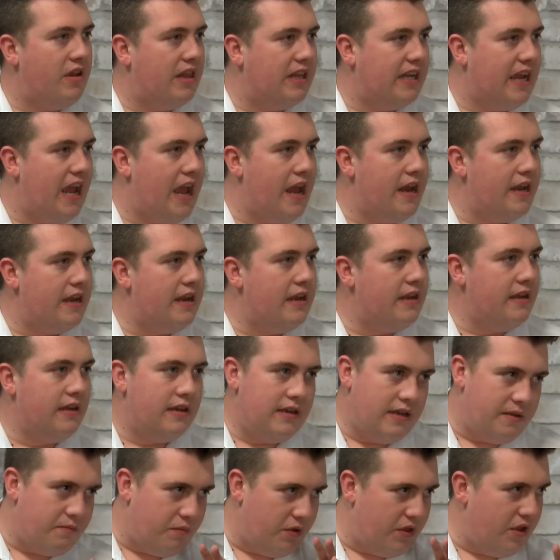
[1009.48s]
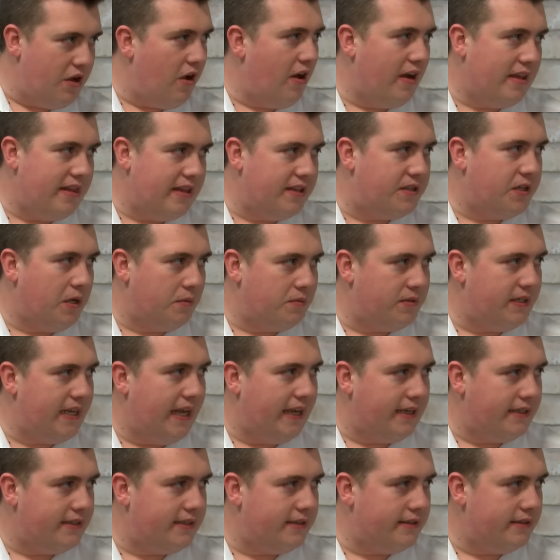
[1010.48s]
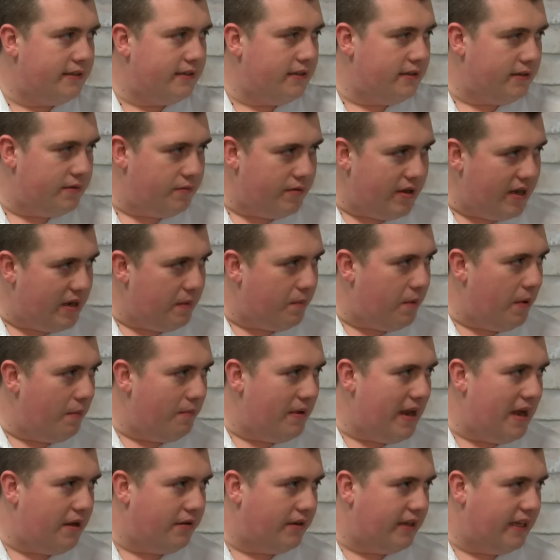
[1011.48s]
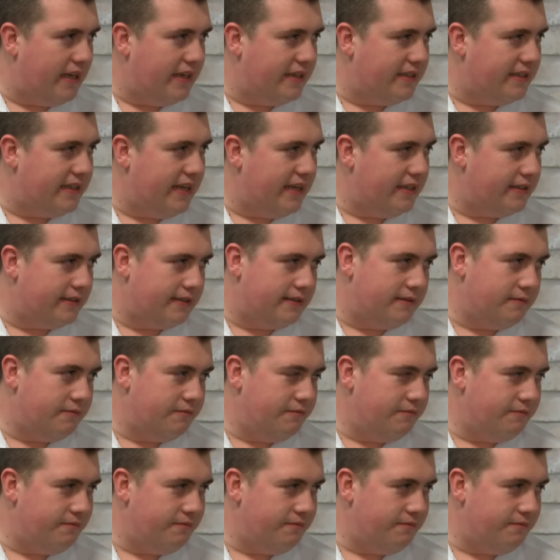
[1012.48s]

getting relegated, but they're not in the top six. Where do you put them down at the end of the season?